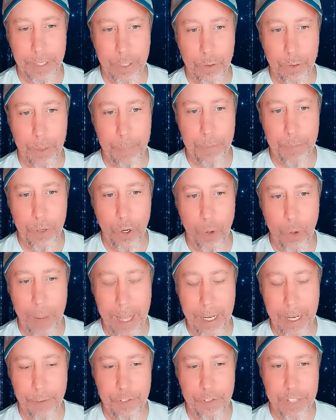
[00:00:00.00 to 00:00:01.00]
crypto
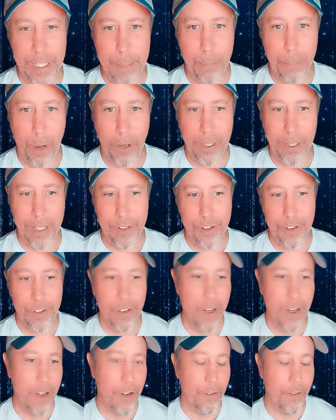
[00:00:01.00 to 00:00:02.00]
NFT
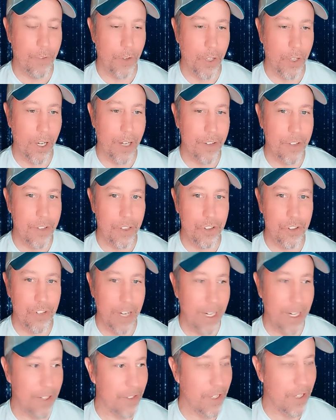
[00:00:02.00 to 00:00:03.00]
markets for Gods
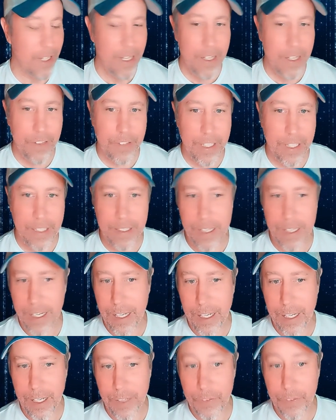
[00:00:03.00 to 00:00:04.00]
Unchained, then
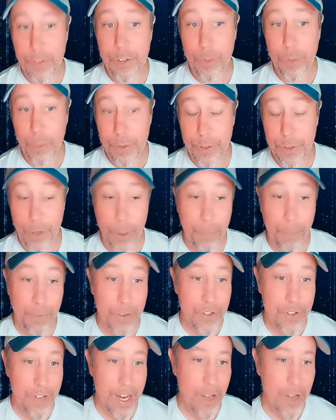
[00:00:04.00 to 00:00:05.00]
this one's up for
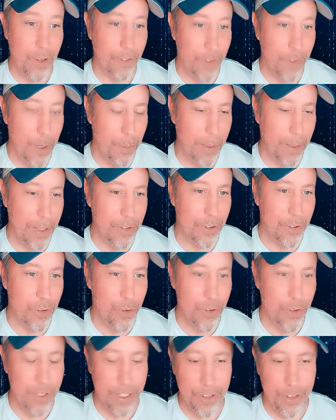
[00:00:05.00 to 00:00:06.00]
sale if anybody's
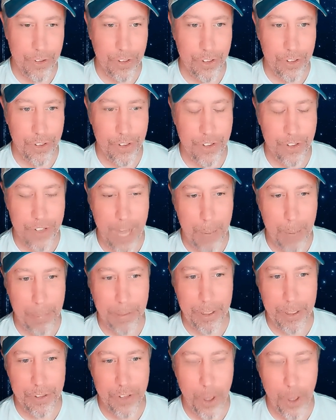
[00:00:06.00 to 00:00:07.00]
interested in just
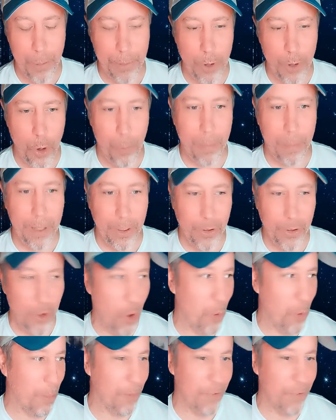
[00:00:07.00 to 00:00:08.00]
snapping this up and hoping it'll
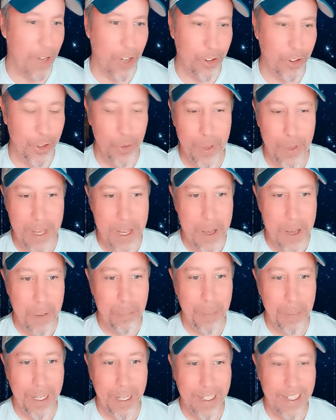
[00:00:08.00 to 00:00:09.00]
go up in value.
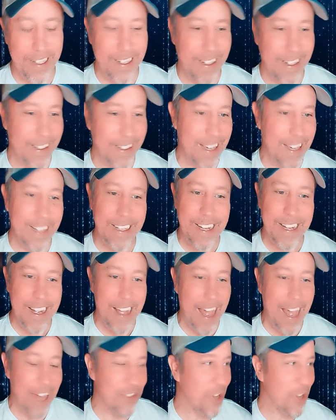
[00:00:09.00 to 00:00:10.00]
But again,
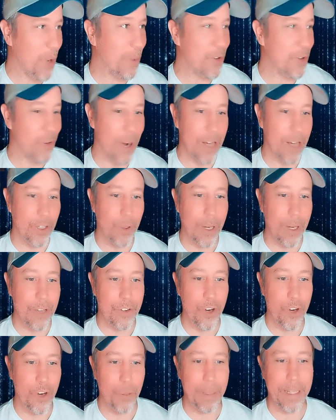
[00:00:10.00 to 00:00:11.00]
as always, right, you
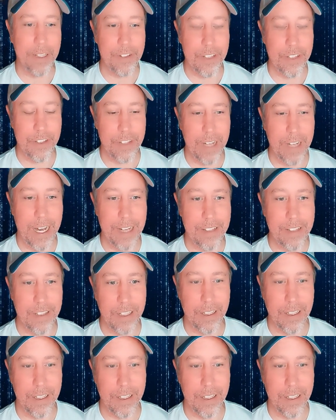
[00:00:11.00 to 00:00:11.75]
guys know me, this is not